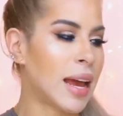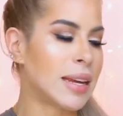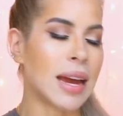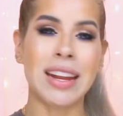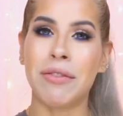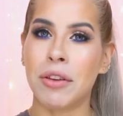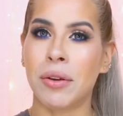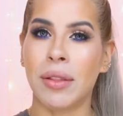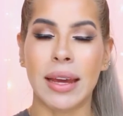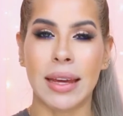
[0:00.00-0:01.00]
Again, if you
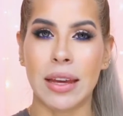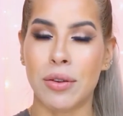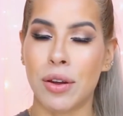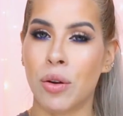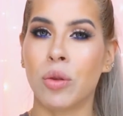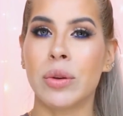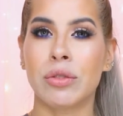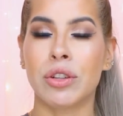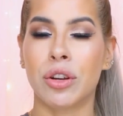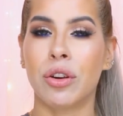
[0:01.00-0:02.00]
don't like it, you can
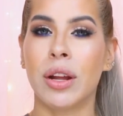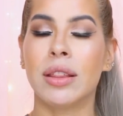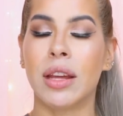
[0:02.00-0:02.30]
always return it.